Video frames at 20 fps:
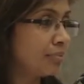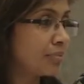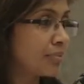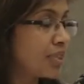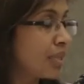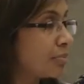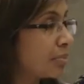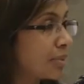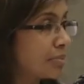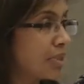
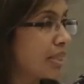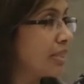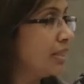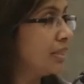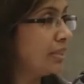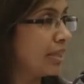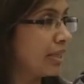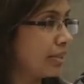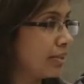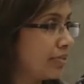sometimes I
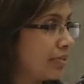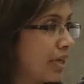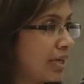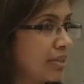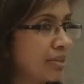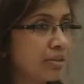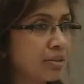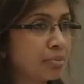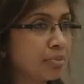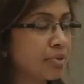didn't get it
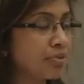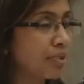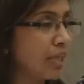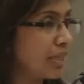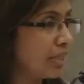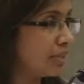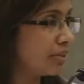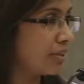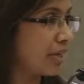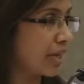right in terms of
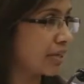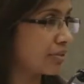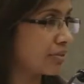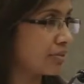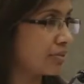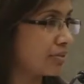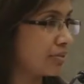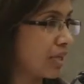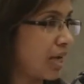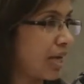the
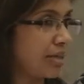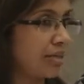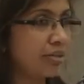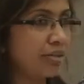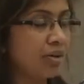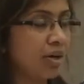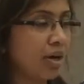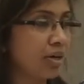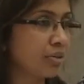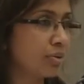interactions. I
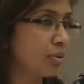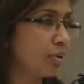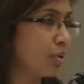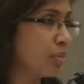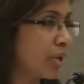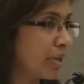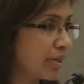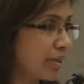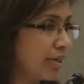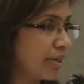didn't know how to go
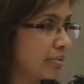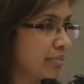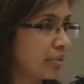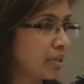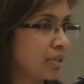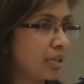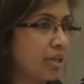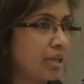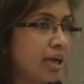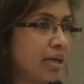about
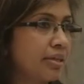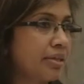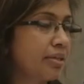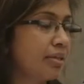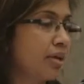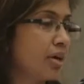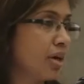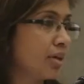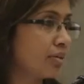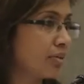networking. I
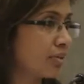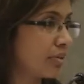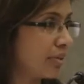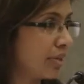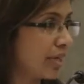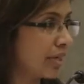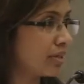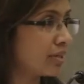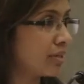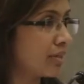didn't know how to
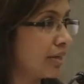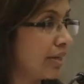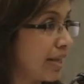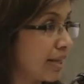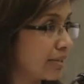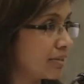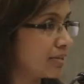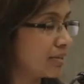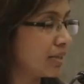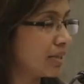create
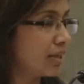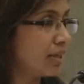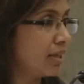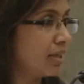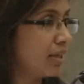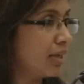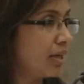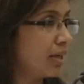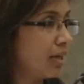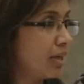connects.
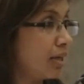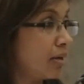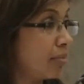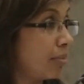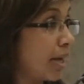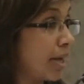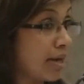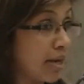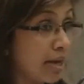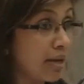
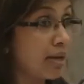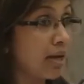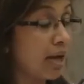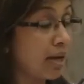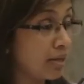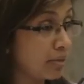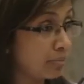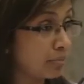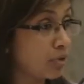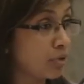And
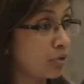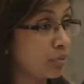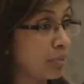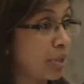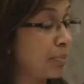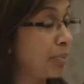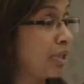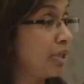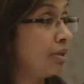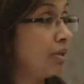I, you know,
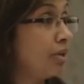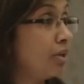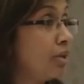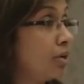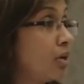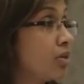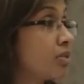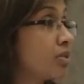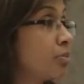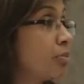maybe
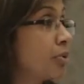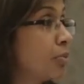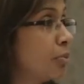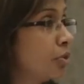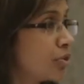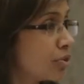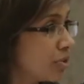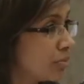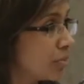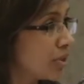lost a
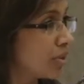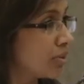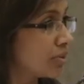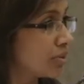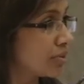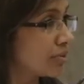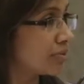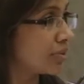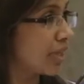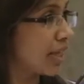promotion
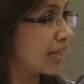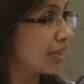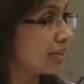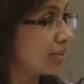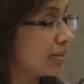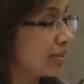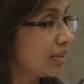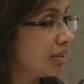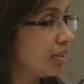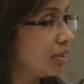because of that.
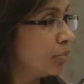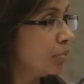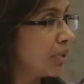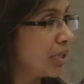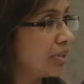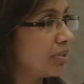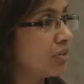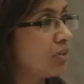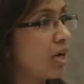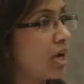
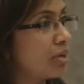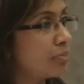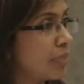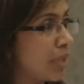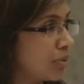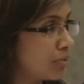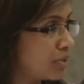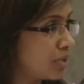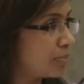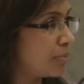But, you know, I
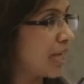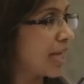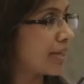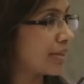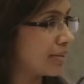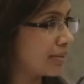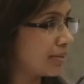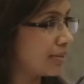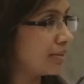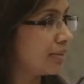bounced
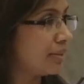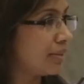back.